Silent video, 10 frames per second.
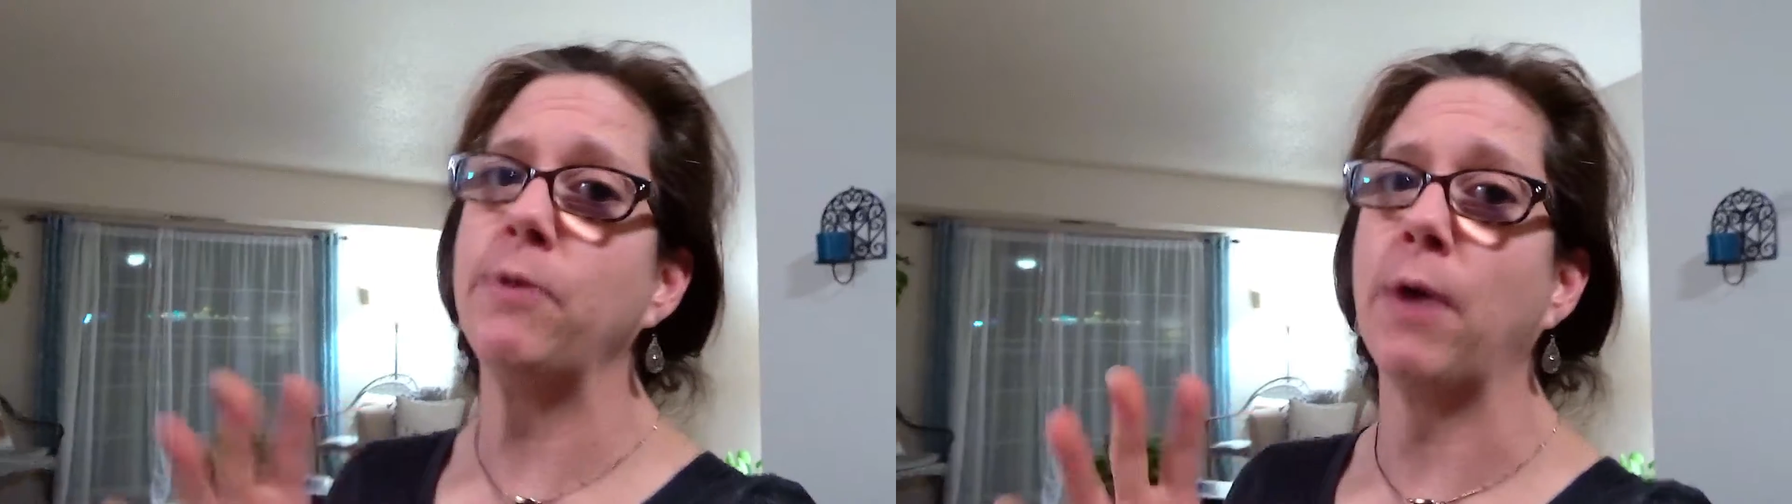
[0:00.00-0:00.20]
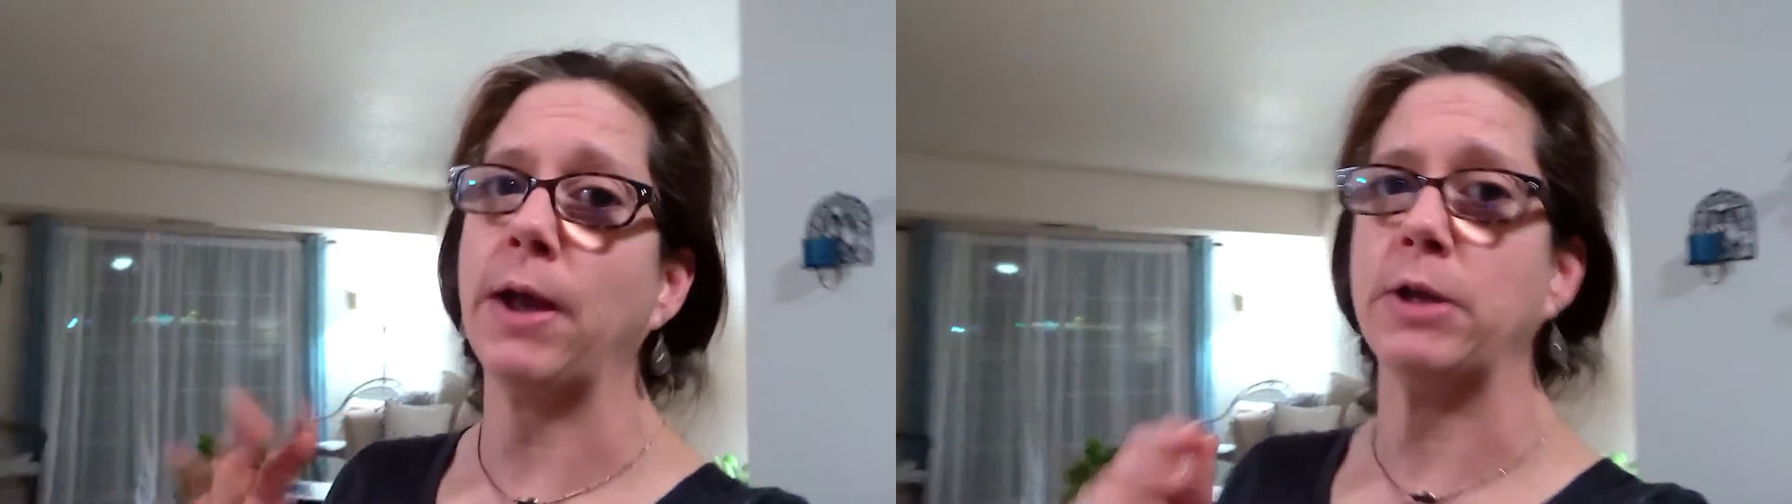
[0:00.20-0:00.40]

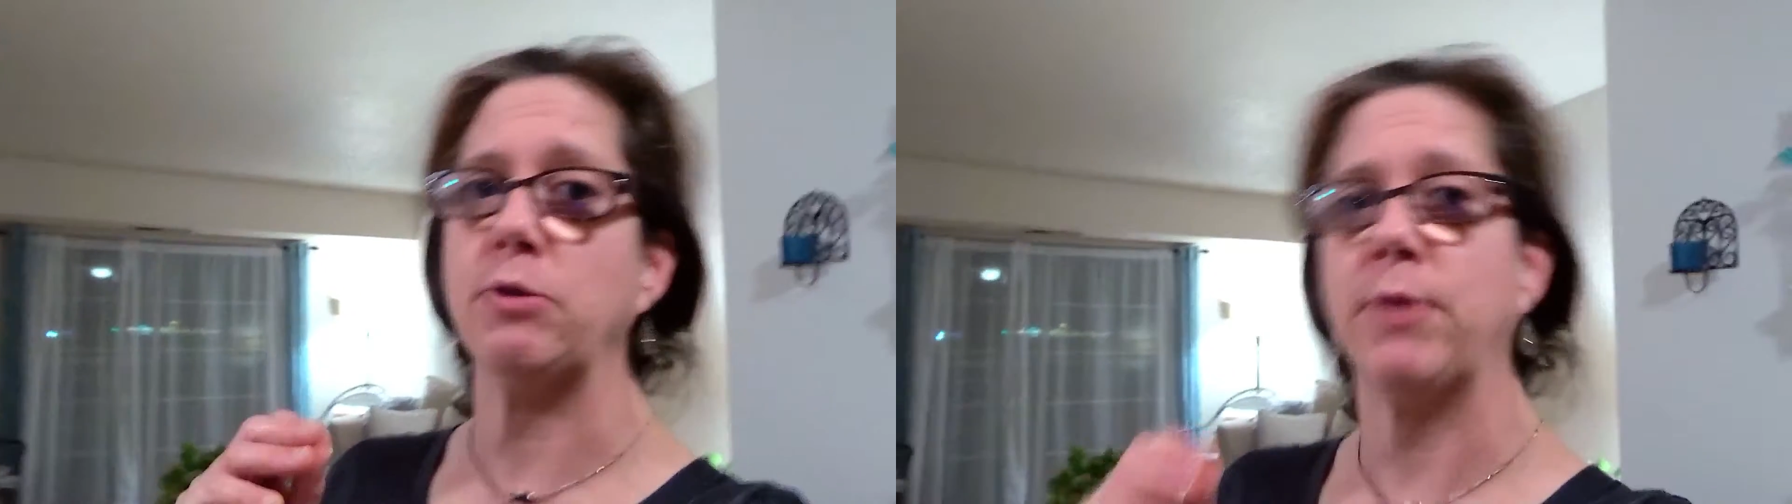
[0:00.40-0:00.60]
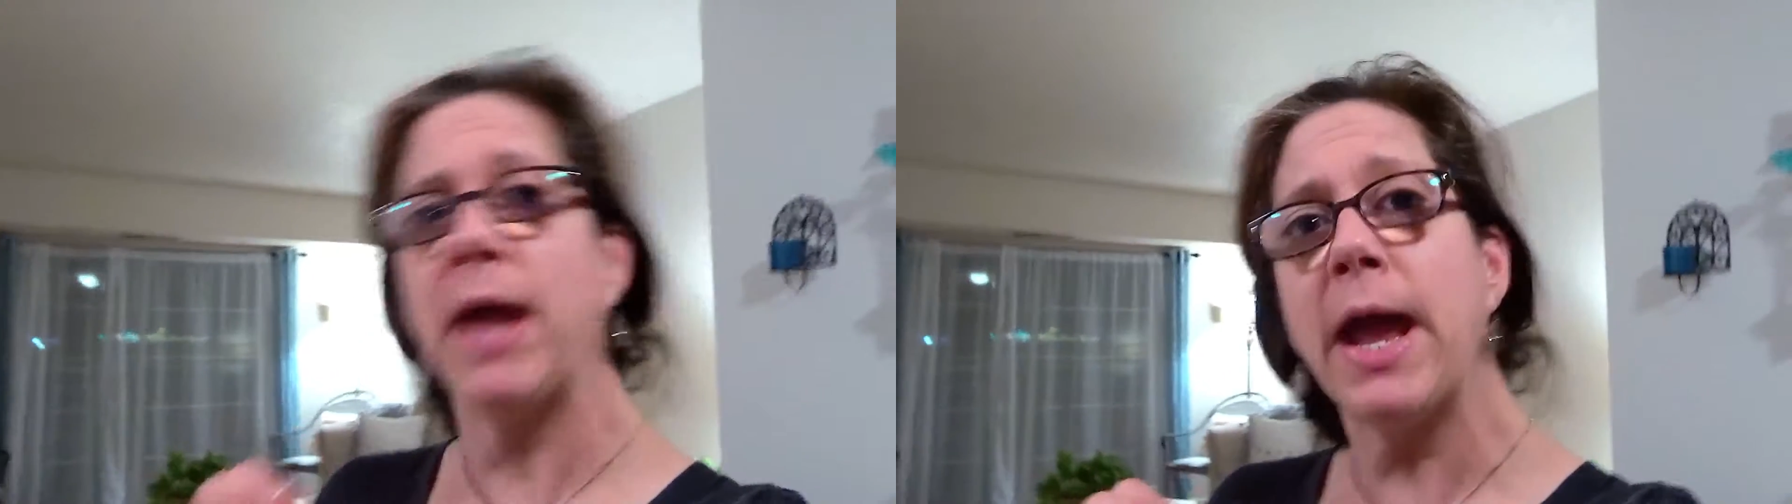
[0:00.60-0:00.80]
you got a
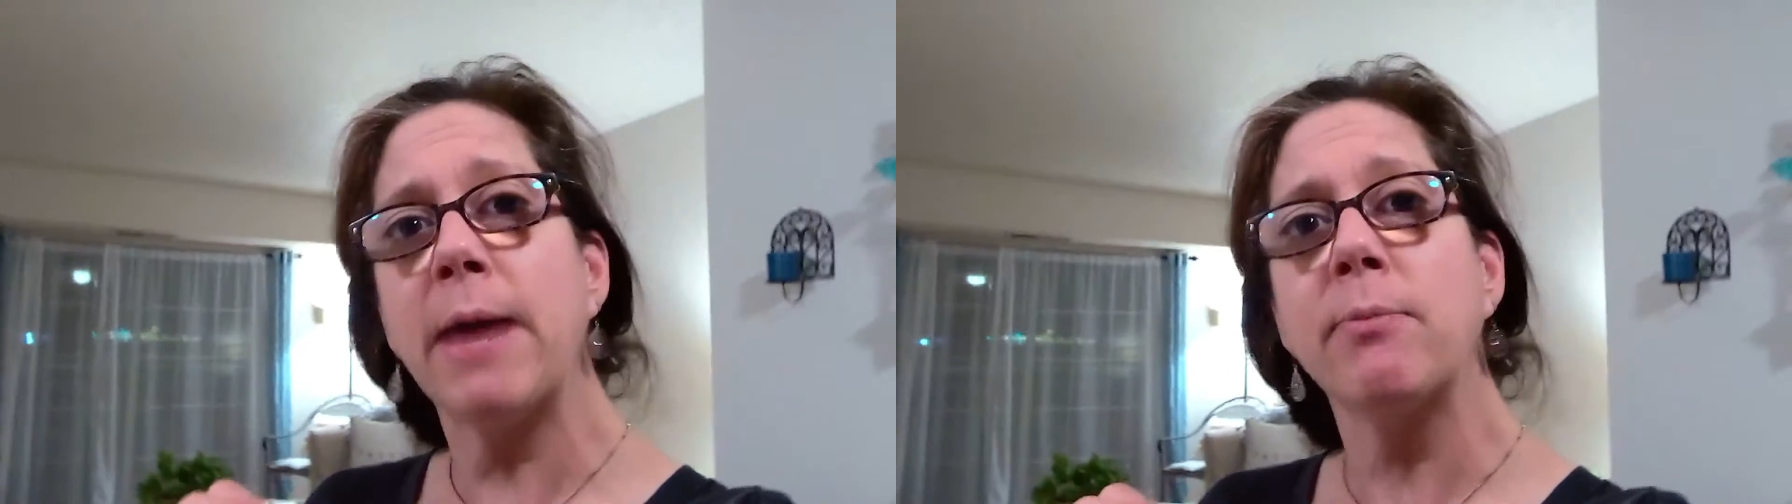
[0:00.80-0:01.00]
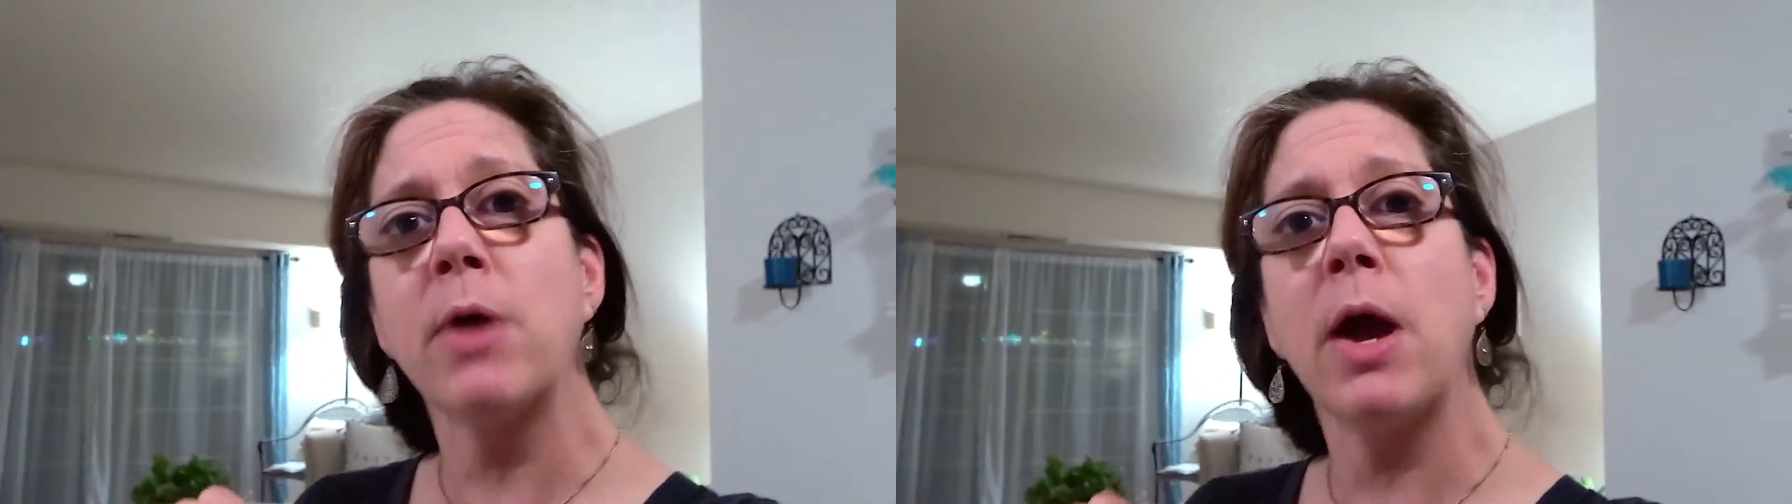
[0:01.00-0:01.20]
new
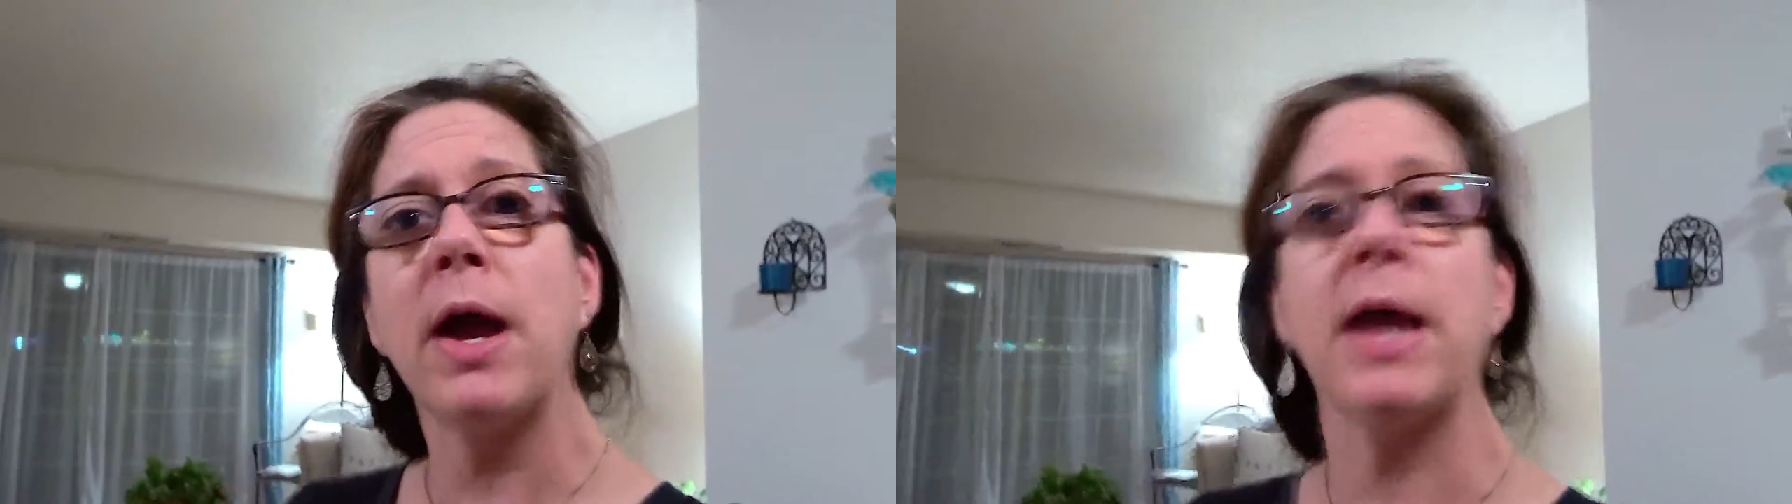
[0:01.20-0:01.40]
camera